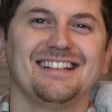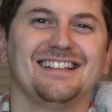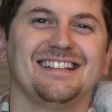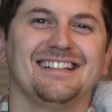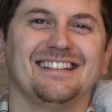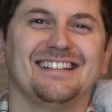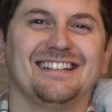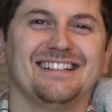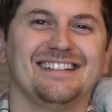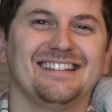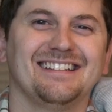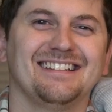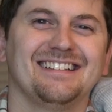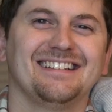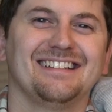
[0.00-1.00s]

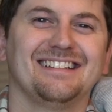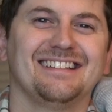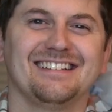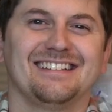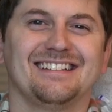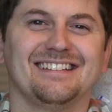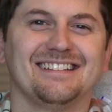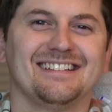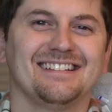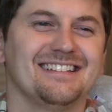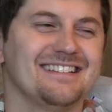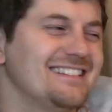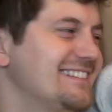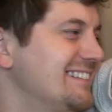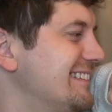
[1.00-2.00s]

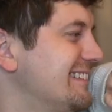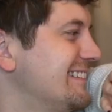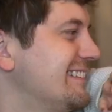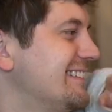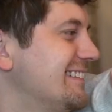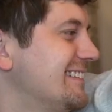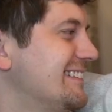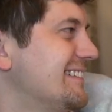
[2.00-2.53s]
[no speech]